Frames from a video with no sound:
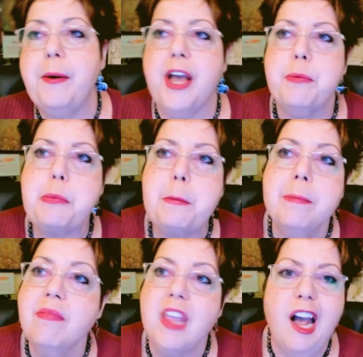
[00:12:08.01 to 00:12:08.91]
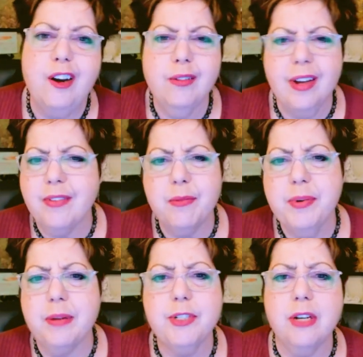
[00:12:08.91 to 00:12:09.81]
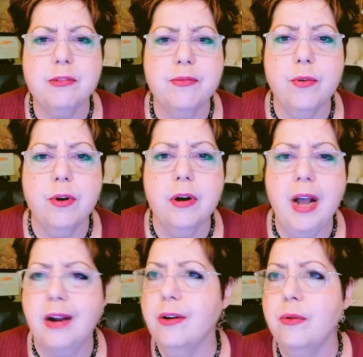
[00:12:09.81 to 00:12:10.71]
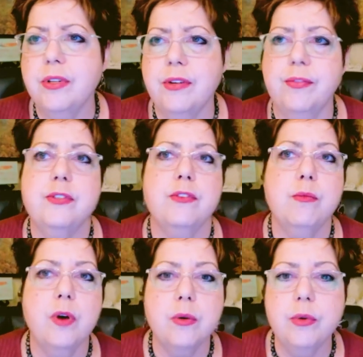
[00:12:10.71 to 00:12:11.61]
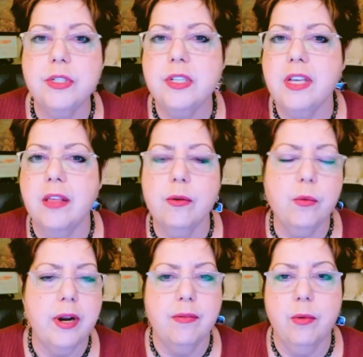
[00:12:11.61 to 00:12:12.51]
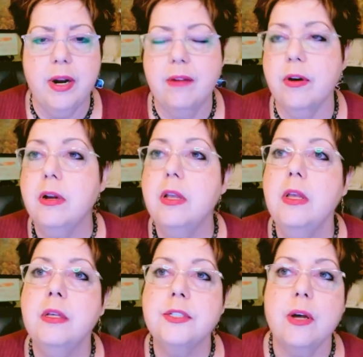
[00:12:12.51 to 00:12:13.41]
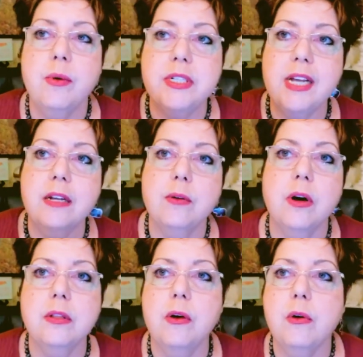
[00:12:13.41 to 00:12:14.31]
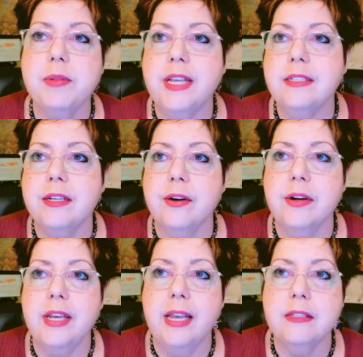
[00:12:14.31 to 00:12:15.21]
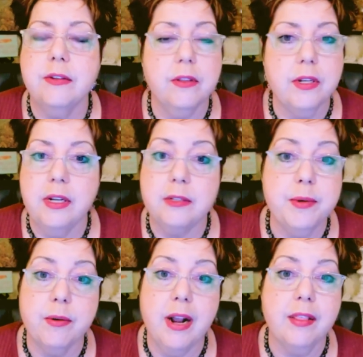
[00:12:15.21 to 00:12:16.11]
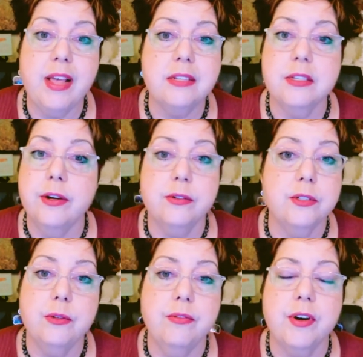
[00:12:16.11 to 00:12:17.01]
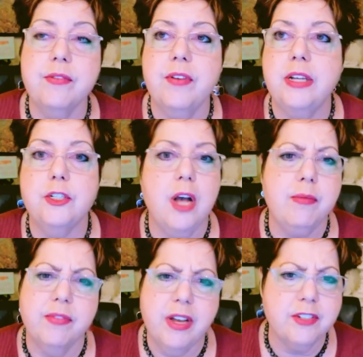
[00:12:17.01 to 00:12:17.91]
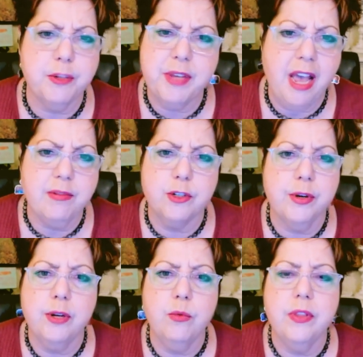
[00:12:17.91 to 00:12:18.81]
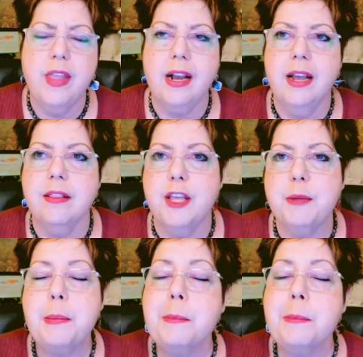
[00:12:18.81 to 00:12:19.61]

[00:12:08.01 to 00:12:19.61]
Okay. I've never put up shelves before. I don't know the difference from one wood to the other, whatever, whatever. So I went down to our local place here in Gainesville that has been around 1,000 years and do a very fine job of custom cabinetry and wood and that kind of thing.